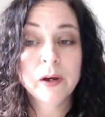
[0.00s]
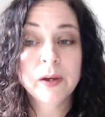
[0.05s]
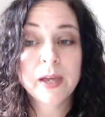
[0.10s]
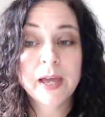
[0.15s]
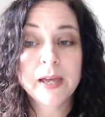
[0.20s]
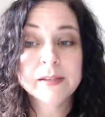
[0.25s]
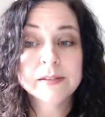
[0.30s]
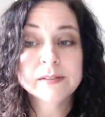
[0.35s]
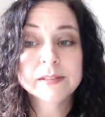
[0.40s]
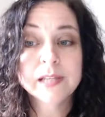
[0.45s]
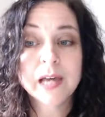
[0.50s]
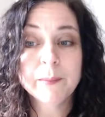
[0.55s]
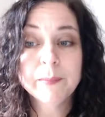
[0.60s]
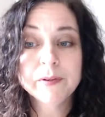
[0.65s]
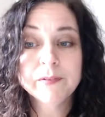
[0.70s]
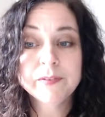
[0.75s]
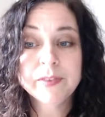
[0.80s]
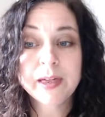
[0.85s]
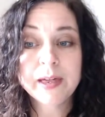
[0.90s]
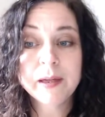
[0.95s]
Okay, some
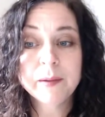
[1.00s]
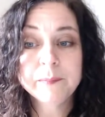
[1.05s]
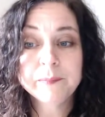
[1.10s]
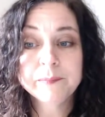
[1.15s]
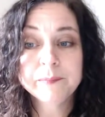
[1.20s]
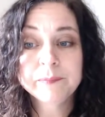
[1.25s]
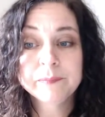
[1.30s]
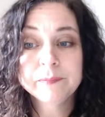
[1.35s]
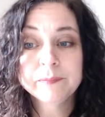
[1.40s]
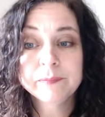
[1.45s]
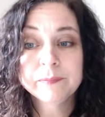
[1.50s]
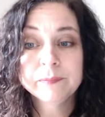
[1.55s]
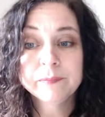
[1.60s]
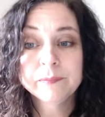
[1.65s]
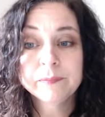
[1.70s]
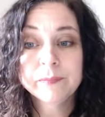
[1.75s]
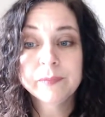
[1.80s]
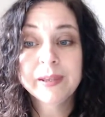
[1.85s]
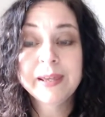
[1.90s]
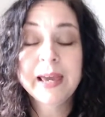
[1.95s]
of them
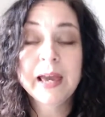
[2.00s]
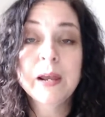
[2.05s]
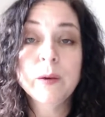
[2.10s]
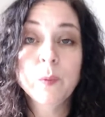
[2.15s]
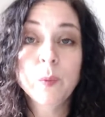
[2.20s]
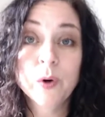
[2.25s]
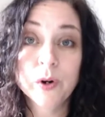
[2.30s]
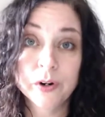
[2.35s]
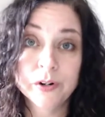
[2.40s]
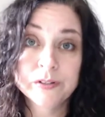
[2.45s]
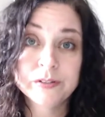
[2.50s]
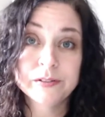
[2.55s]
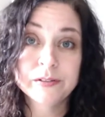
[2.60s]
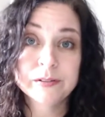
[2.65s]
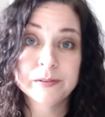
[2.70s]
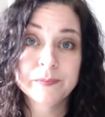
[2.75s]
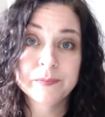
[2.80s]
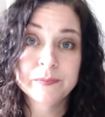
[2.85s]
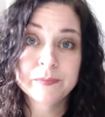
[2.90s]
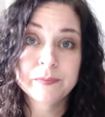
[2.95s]
get
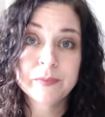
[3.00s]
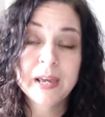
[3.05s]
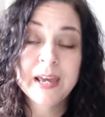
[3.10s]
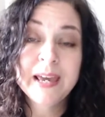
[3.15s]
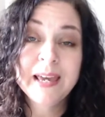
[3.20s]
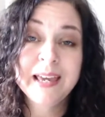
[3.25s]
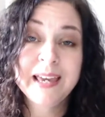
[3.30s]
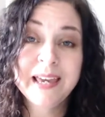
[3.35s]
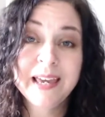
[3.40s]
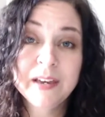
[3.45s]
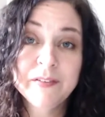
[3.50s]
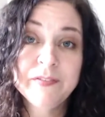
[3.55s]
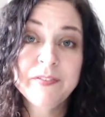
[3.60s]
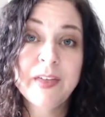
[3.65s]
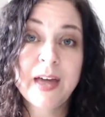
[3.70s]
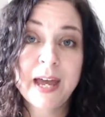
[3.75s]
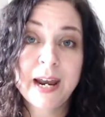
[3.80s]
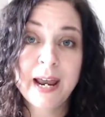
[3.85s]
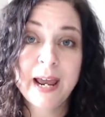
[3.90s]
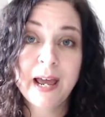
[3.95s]
worse. If
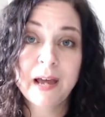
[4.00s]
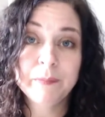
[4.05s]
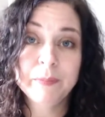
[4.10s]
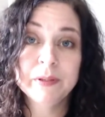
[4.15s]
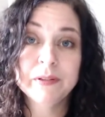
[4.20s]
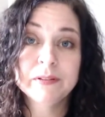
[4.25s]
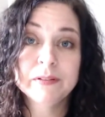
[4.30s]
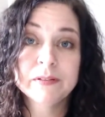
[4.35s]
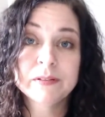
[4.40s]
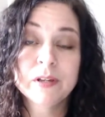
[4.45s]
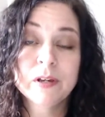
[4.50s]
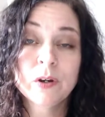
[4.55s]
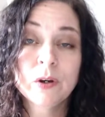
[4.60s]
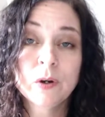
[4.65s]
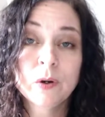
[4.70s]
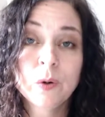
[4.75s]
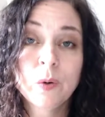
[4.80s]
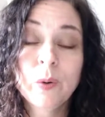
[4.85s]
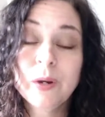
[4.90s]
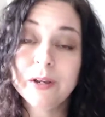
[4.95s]
that happens,
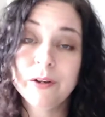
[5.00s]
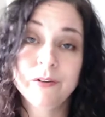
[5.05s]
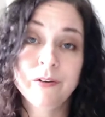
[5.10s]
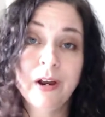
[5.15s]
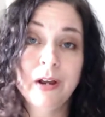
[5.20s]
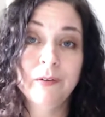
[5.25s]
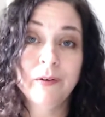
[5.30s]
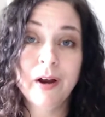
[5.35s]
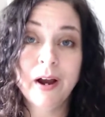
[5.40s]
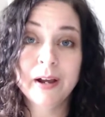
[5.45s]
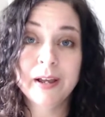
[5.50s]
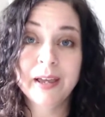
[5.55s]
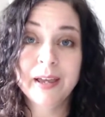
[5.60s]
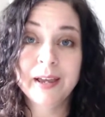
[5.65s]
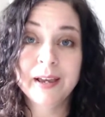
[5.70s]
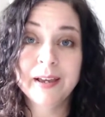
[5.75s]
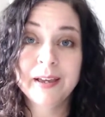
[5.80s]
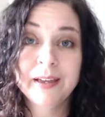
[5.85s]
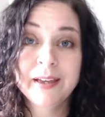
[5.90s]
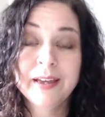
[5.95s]
quit gray
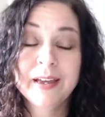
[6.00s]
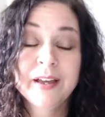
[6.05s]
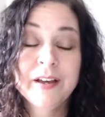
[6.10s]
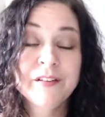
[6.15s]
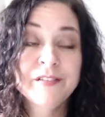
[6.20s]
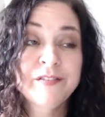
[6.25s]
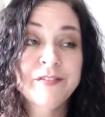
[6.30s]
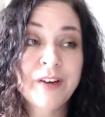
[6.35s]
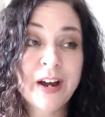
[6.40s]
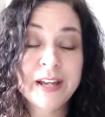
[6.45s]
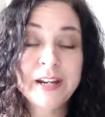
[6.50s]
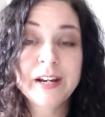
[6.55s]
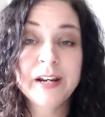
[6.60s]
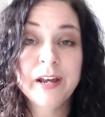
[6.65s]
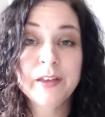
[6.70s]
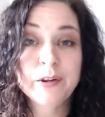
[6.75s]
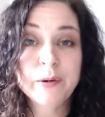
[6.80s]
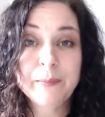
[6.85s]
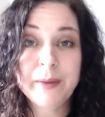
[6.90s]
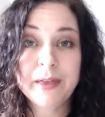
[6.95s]
rocking, find
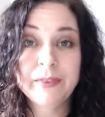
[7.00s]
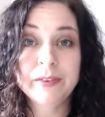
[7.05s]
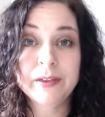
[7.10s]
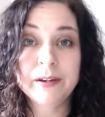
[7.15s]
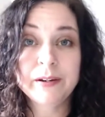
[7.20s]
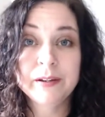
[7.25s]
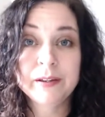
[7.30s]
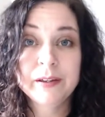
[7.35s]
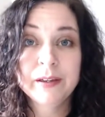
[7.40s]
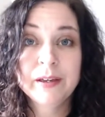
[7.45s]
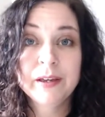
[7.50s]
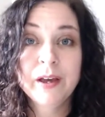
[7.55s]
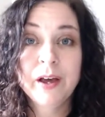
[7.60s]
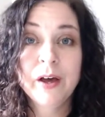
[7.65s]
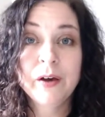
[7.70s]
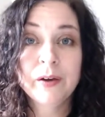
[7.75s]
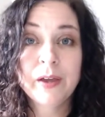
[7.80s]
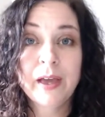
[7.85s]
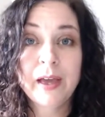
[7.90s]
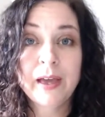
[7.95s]
another method.
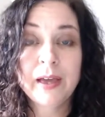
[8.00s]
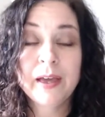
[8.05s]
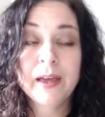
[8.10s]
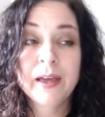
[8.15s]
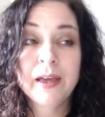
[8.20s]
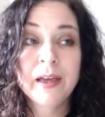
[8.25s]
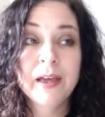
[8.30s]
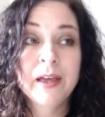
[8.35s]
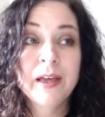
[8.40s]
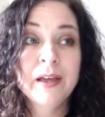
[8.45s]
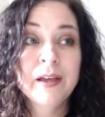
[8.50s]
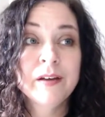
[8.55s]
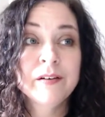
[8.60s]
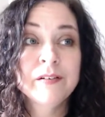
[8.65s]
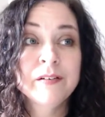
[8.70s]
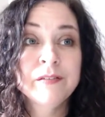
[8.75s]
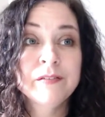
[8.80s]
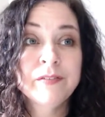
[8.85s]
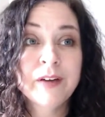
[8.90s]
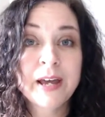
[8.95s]
Okay,
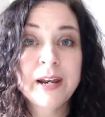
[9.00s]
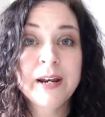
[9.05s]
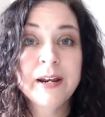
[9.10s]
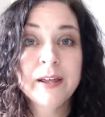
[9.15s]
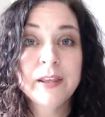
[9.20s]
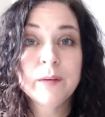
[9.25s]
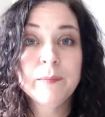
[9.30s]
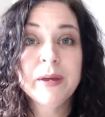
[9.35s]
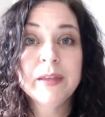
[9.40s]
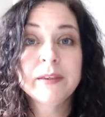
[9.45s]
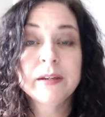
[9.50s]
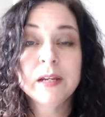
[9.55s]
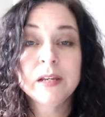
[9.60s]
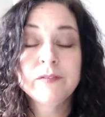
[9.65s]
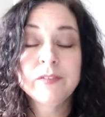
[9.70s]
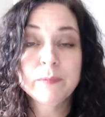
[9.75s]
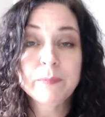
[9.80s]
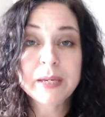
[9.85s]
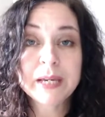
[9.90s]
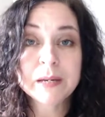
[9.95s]
find another method.
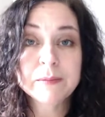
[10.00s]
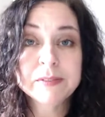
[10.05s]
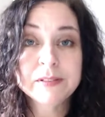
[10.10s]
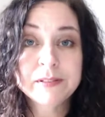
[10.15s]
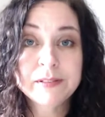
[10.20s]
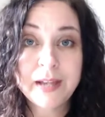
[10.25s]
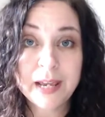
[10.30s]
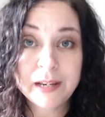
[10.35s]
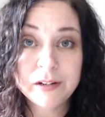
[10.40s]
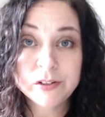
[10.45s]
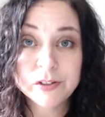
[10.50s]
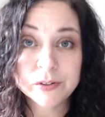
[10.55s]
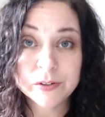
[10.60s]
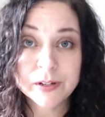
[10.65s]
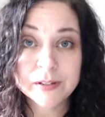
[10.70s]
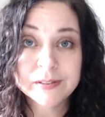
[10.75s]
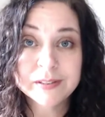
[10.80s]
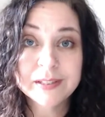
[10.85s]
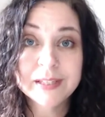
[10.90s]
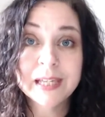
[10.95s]
If it becomes
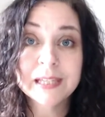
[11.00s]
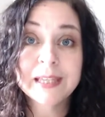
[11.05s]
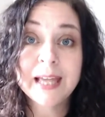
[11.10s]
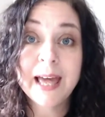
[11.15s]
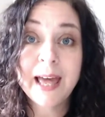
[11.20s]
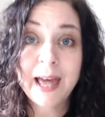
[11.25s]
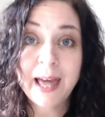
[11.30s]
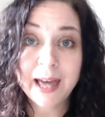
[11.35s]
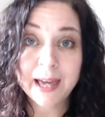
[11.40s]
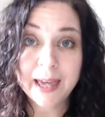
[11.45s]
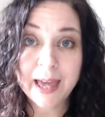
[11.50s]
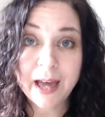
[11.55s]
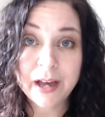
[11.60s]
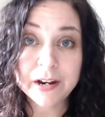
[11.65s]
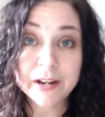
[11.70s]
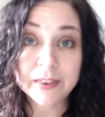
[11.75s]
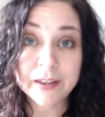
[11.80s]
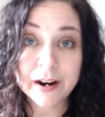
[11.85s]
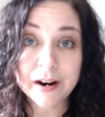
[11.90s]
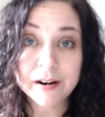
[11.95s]
dangerous, get the heck out
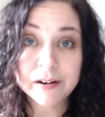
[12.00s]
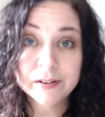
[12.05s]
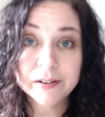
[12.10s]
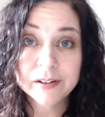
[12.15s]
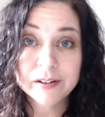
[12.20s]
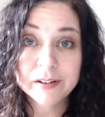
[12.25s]
of there.